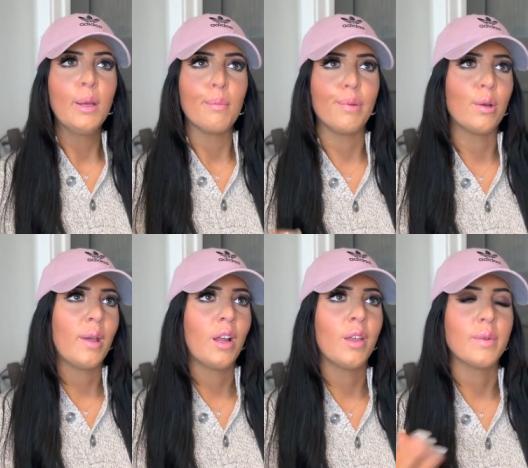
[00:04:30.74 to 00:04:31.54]

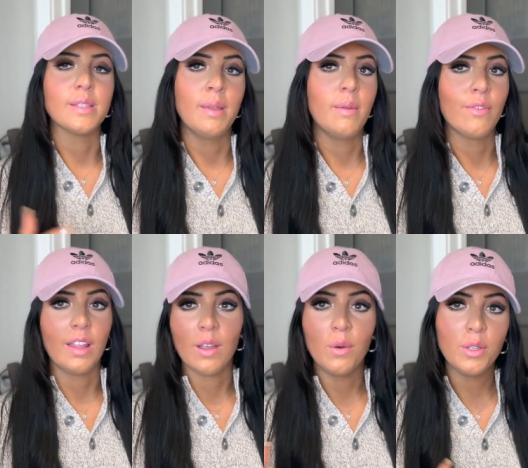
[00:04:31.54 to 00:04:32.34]
Burberry was maybe for
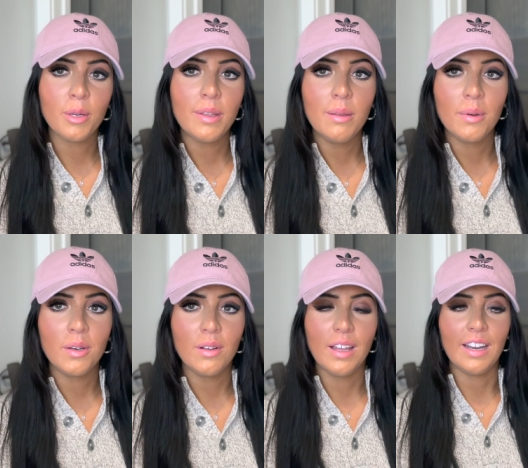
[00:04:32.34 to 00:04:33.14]
like older
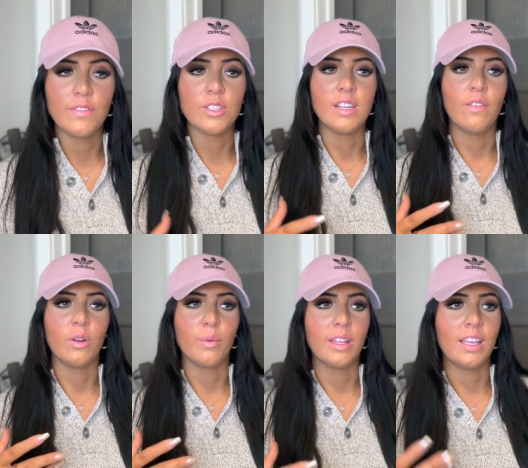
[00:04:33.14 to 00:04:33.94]
people, and I've just never
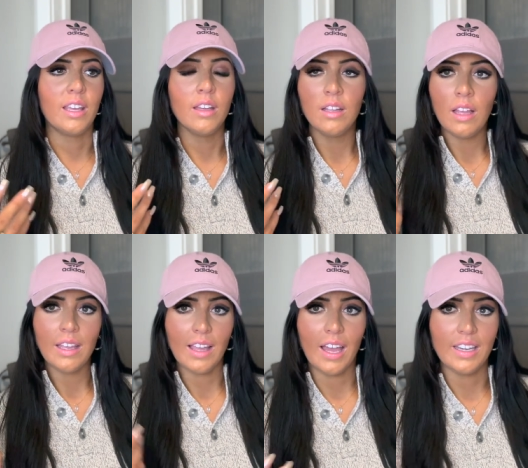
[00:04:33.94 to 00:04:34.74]
really
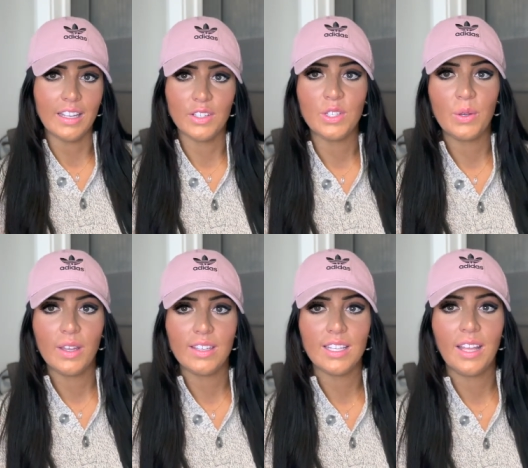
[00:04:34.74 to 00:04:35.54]
gotten into
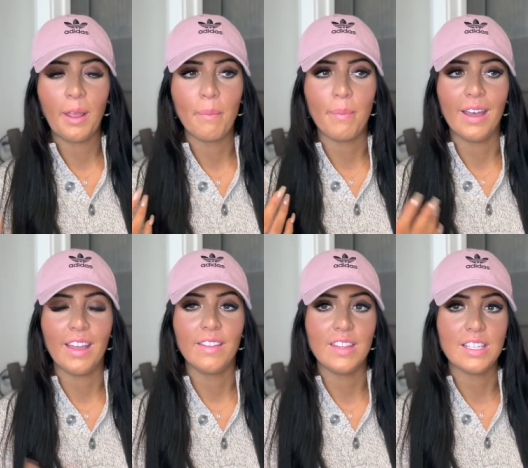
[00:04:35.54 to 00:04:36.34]
it.
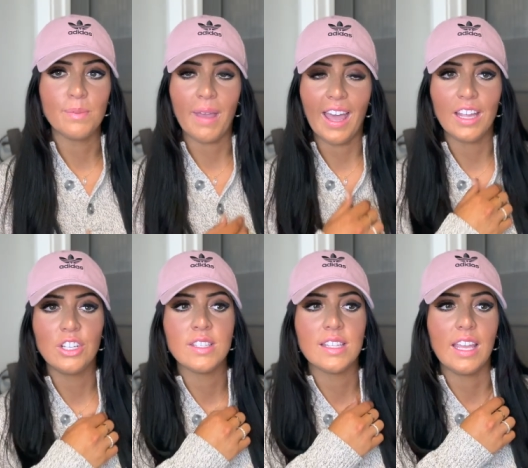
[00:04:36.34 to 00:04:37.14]
But this bag,
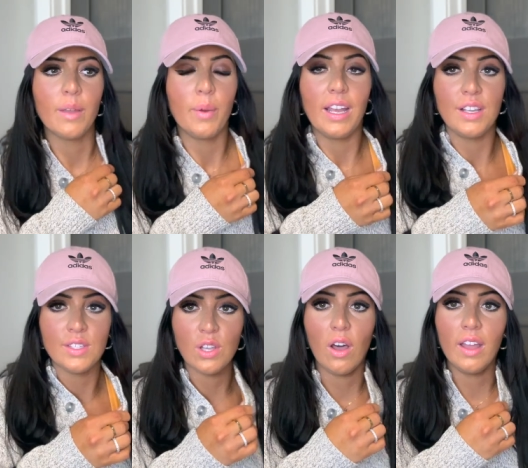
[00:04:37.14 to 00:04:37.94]
just like when I
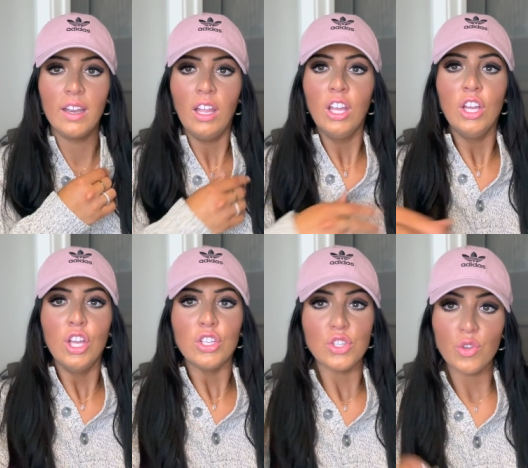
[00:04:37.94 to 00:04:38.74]
saw it,
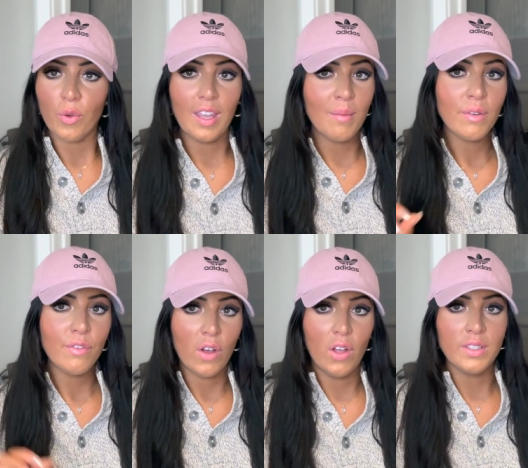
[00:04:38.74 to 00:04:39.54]
screamed
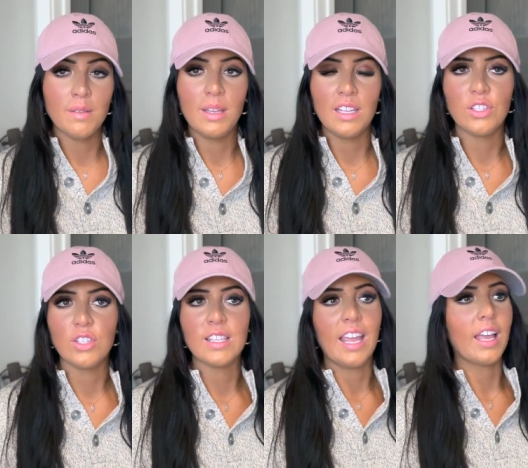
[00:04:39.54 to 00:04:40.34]
fall to me. It
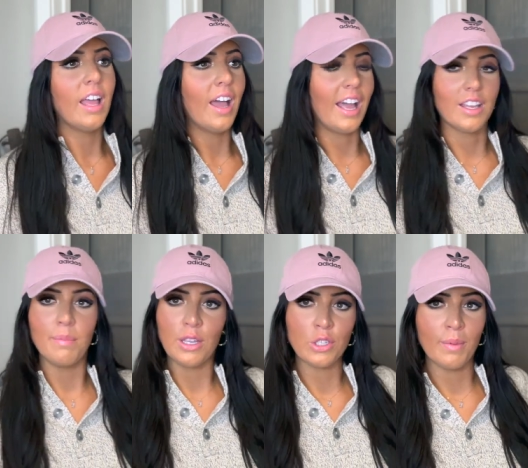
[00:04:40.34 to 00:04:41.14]
just like, I could
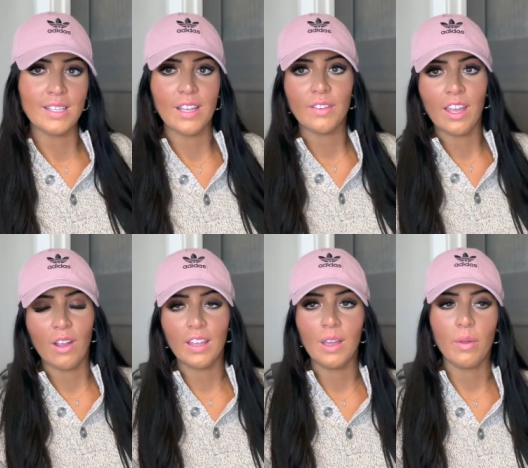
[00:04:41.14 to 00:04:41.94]
picture myself
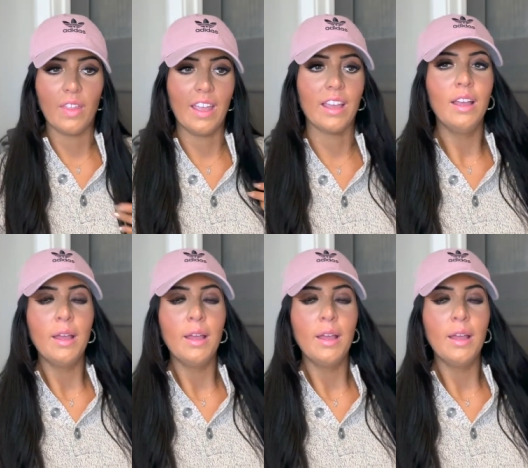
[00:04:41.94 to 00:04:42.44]
carrying it with like